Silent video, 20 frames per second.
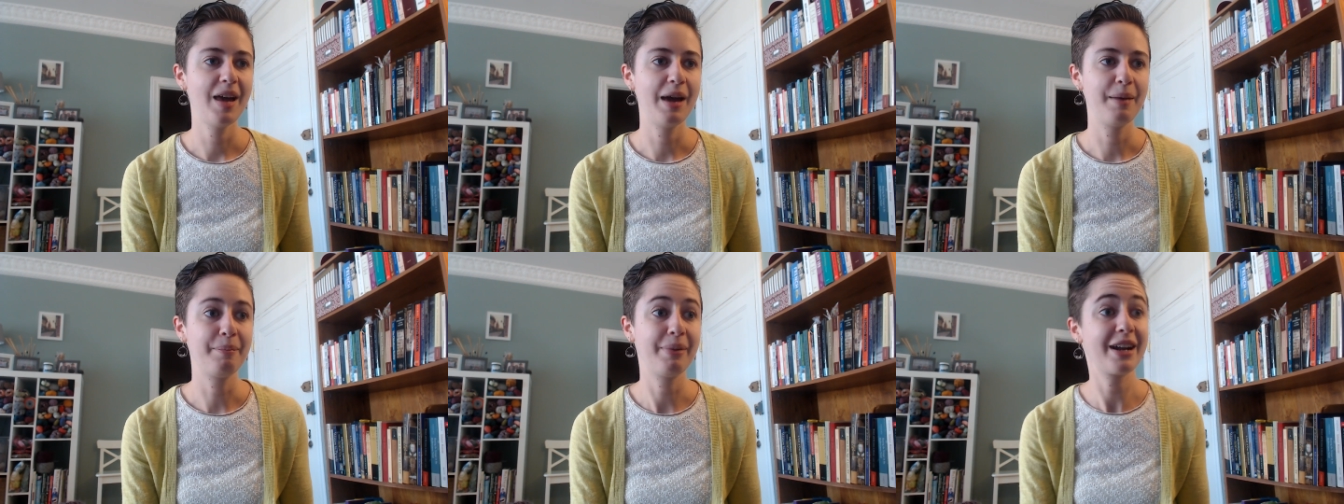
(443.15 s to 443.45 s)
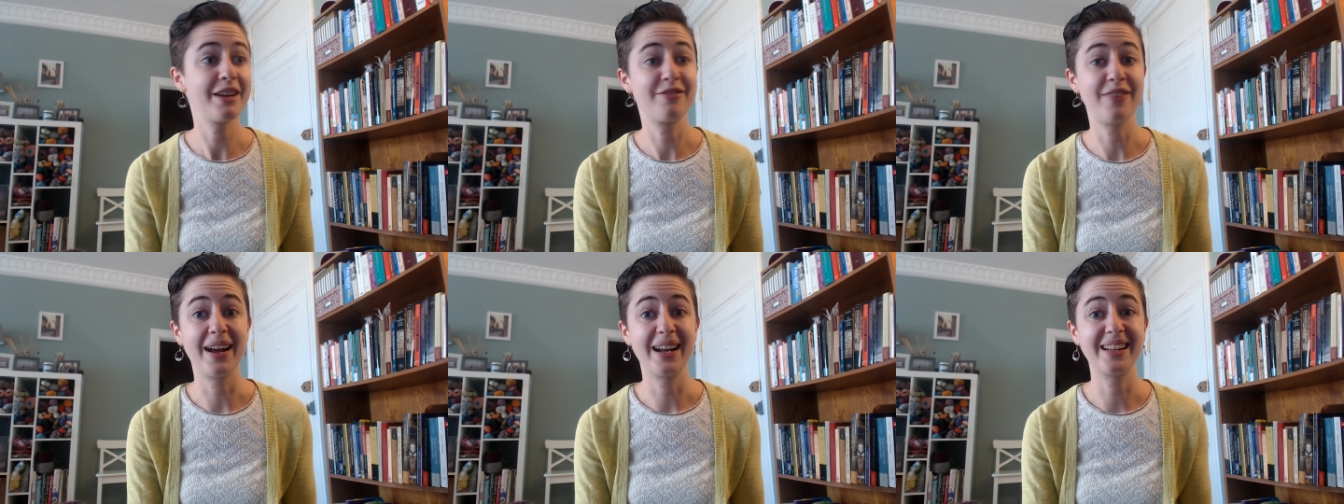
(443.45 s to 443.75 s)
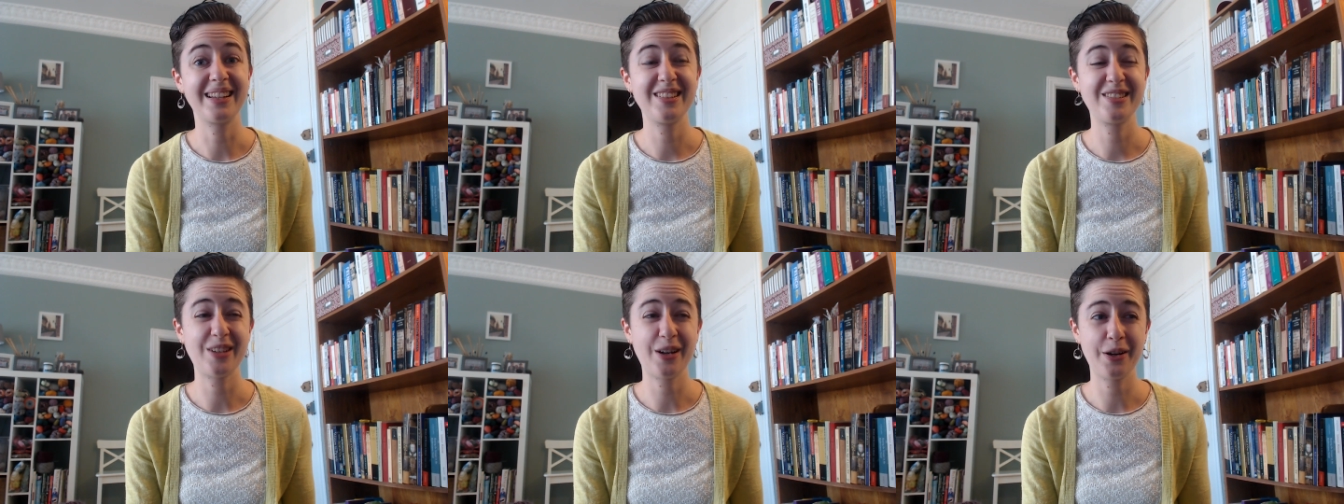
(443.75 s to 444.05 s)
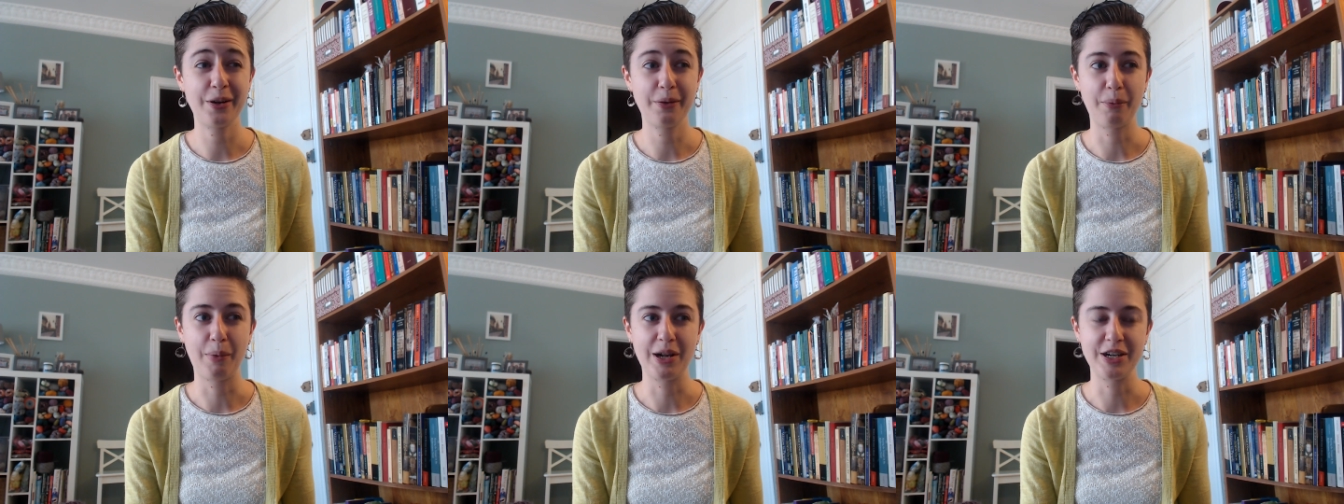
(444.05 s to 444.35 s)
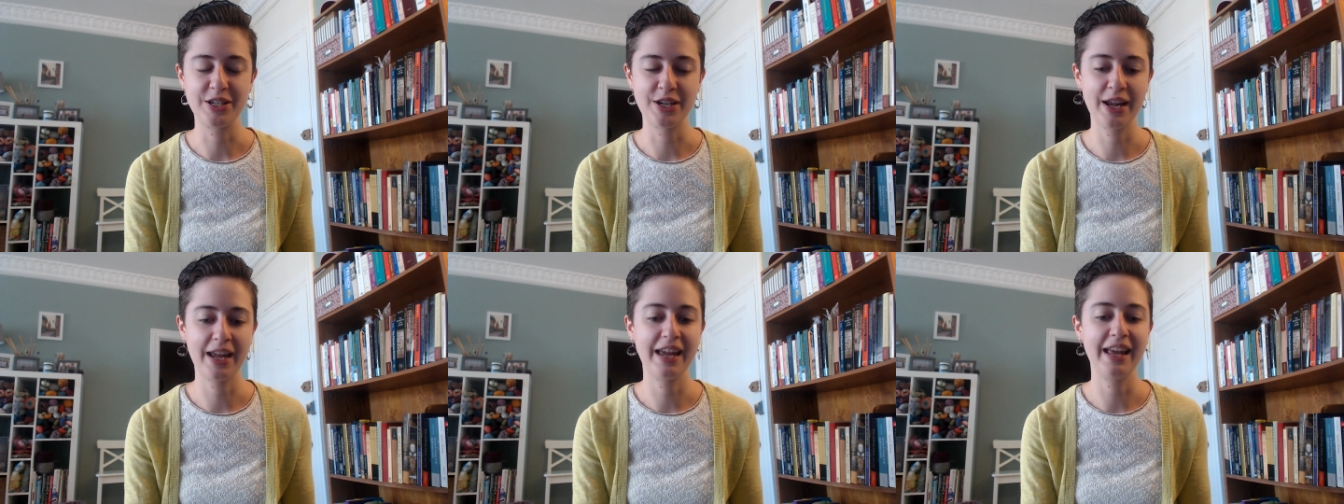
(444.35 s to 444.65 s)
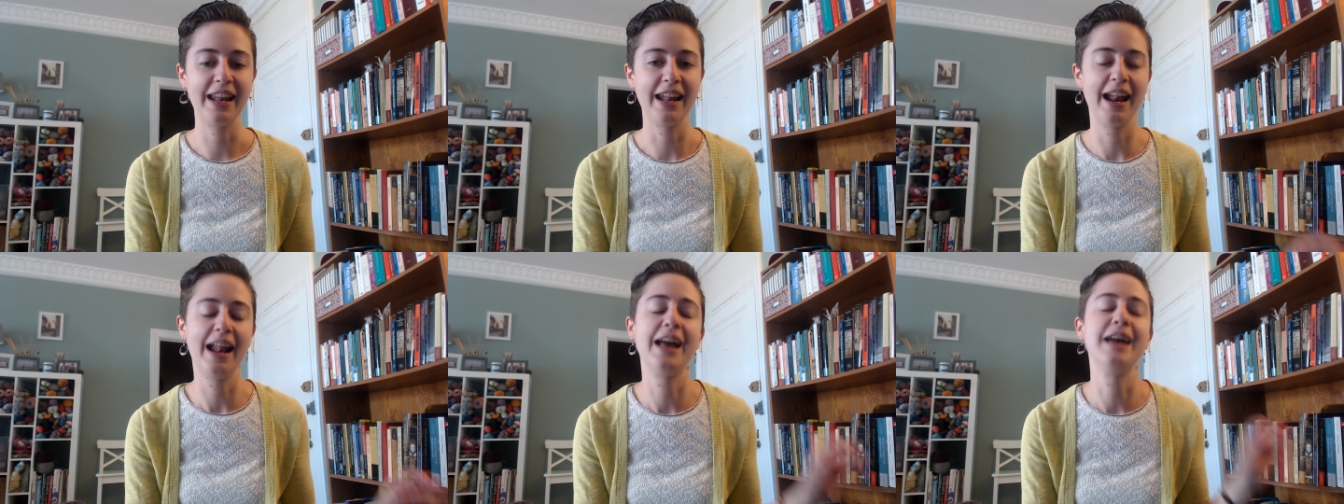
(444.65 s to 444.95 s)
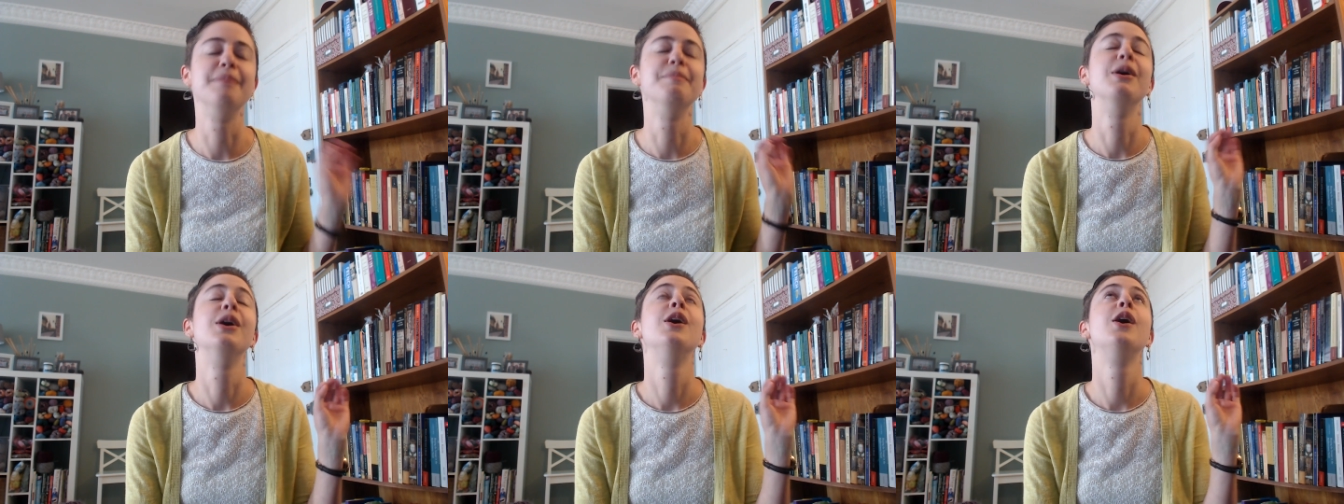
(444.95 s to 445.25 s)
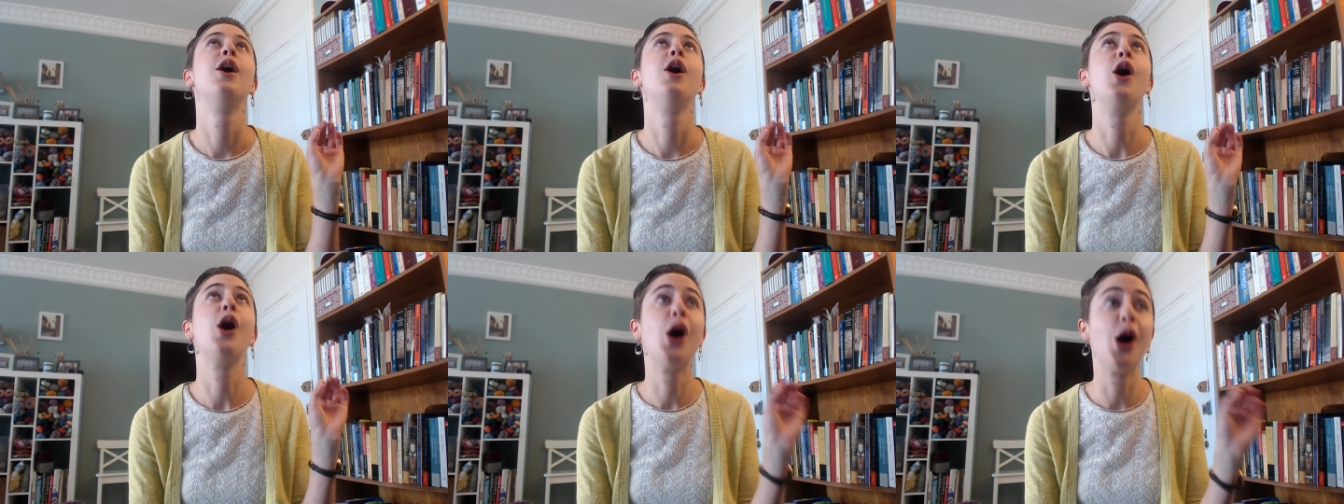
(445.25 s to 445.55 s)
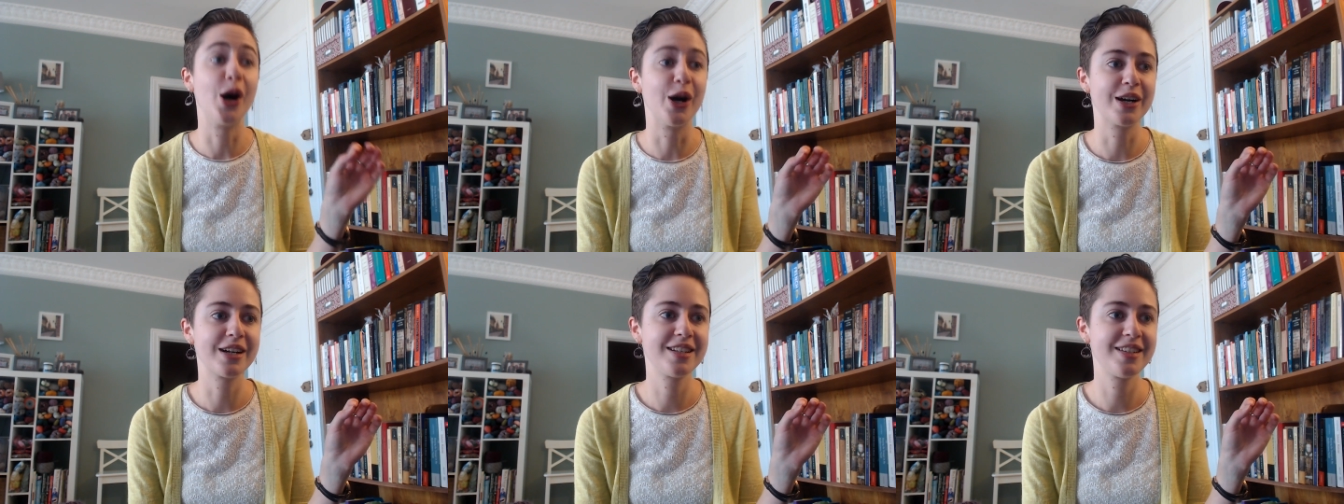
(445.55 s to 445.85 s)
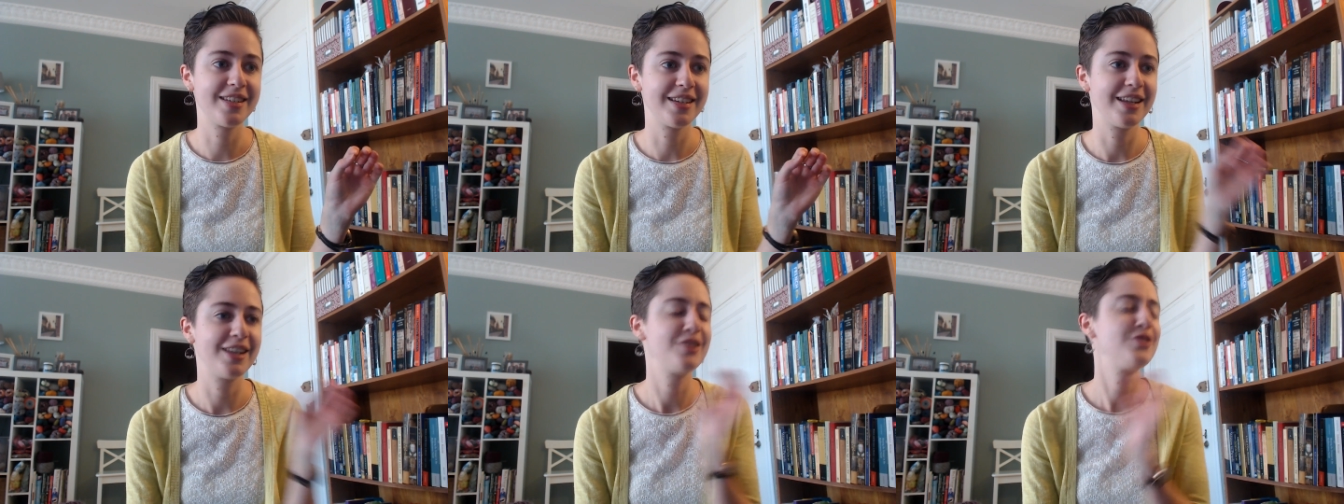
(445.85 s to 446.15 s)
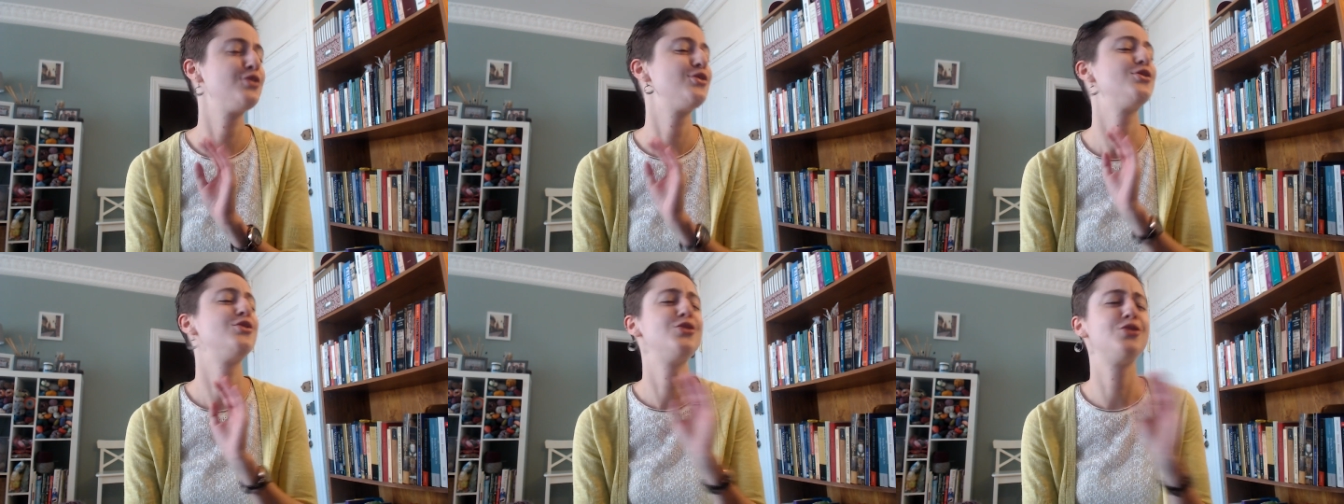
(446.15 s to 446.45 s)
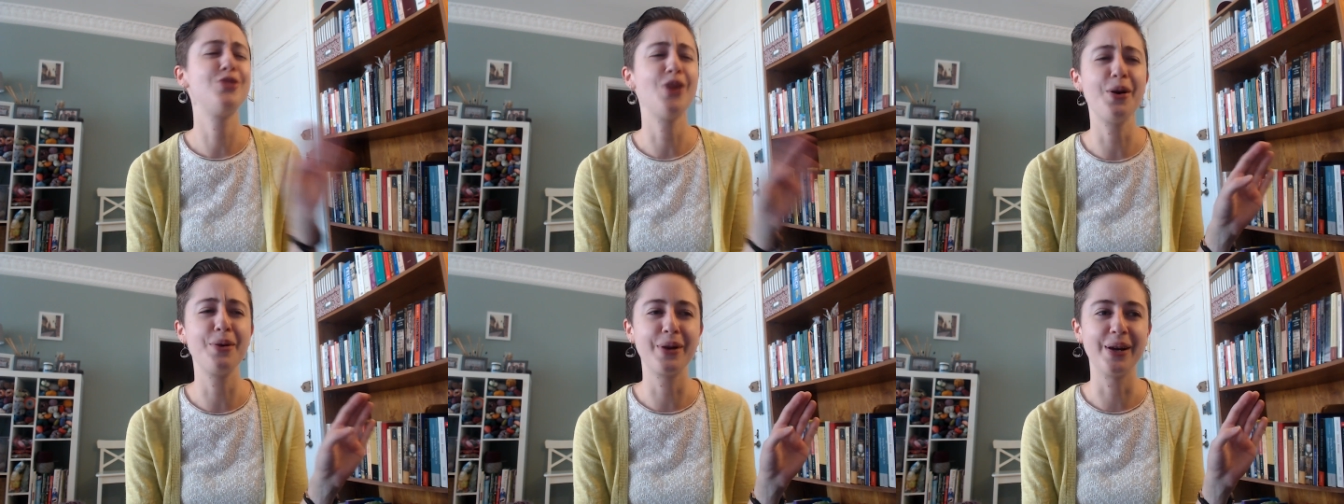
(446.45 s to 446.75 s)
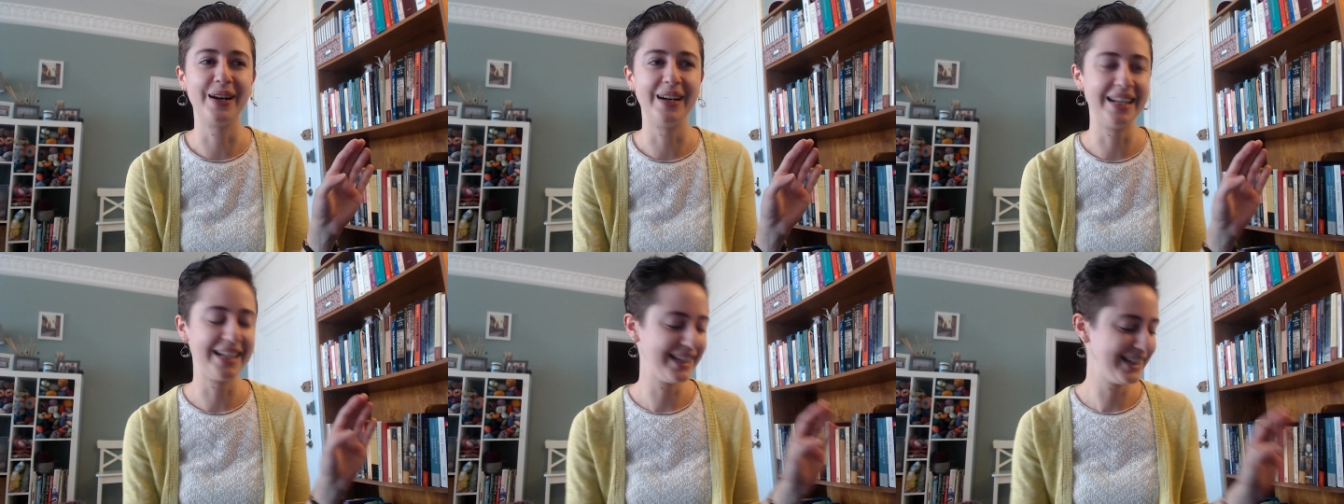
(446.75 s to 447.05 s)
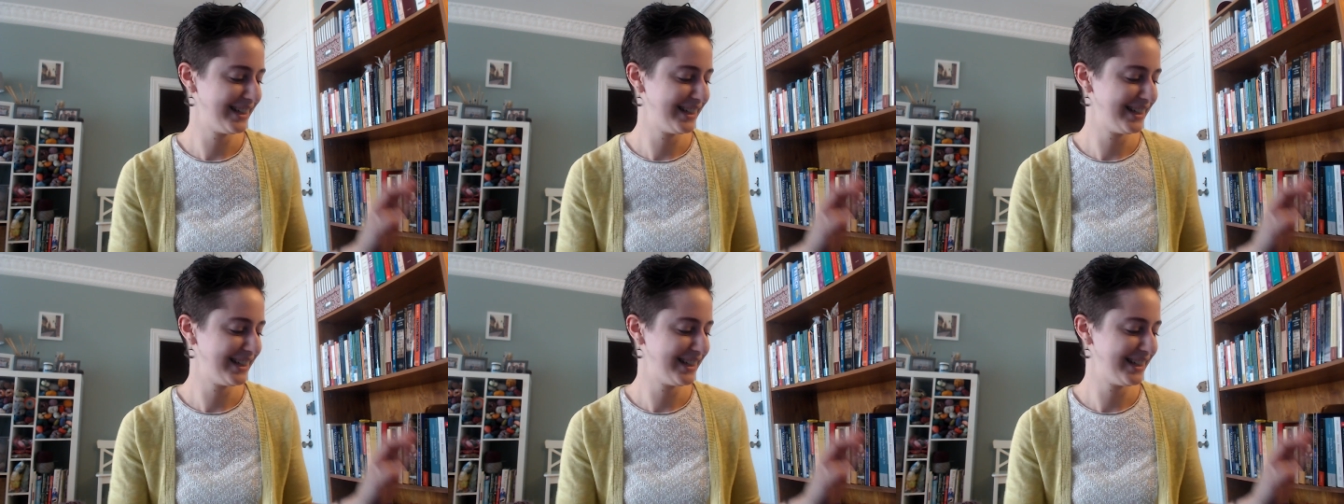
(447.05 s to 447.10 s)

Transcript: but I finally started watching it, and I am hooked. So good.